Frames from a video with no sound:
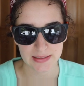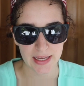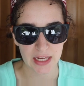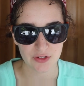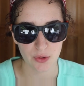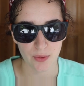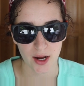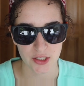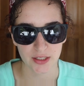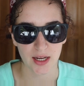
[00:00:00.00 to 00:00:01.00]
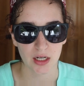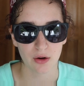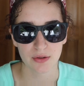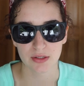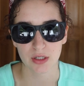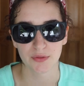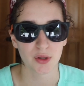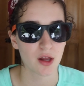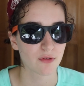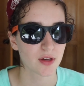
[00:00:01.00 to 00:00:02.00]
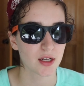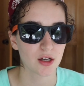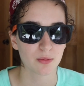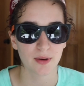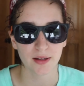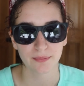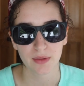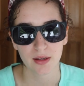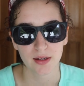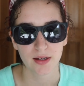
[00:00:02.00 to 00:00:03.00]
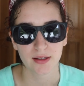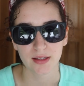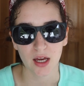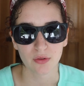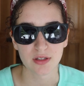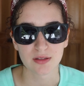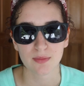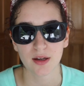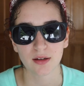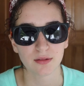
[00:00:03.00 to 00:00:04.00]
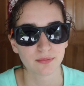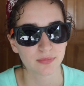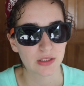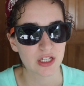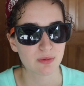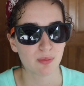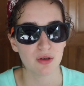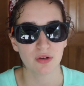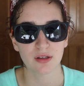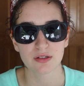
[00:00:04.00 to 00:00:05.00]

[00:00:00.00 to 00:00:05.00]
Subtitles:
Thanks for watching. I know it's sort of a long video, but that was my puking